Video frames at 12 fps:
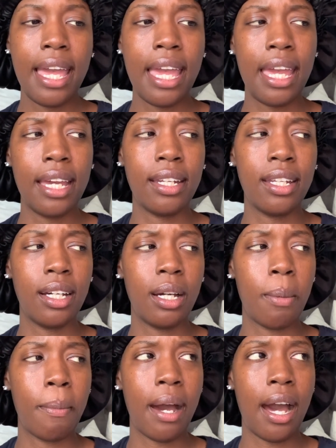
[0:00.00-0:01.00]
And
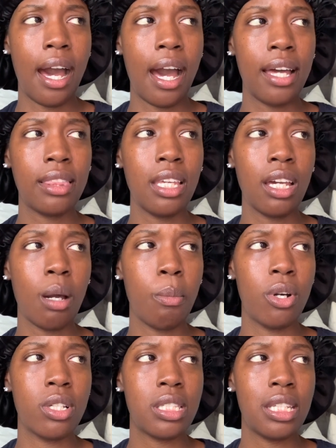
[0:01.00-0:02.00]
um, I think I'm
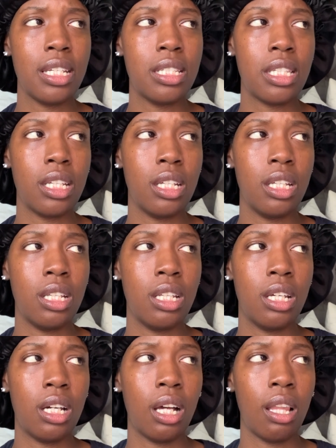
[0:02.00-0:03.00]
on
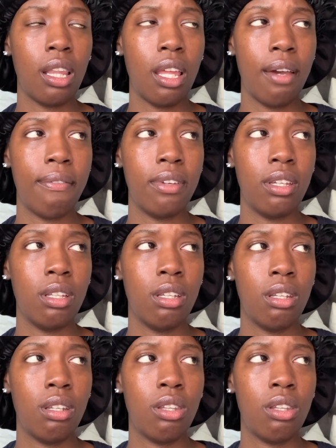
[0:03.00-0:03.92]
season 11.